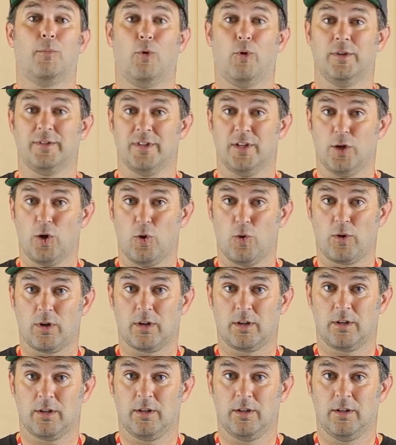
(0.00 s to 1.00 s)
poison
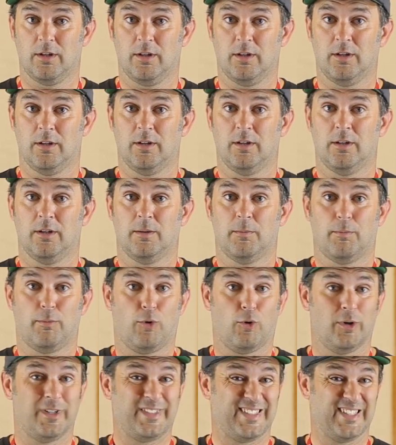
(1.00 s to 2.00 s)
oak,
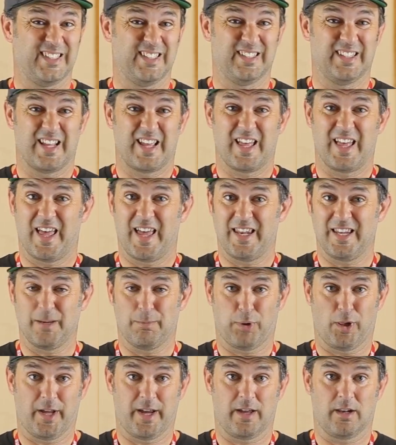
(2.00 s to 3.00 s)
poison any
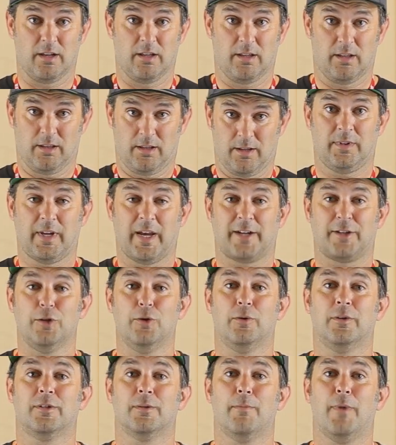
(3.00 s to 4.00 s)
plant,
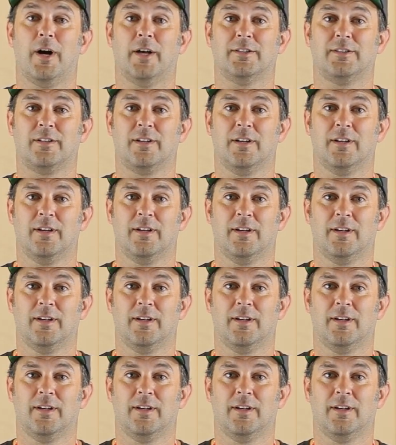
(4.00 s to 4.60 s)
TechNu is a must.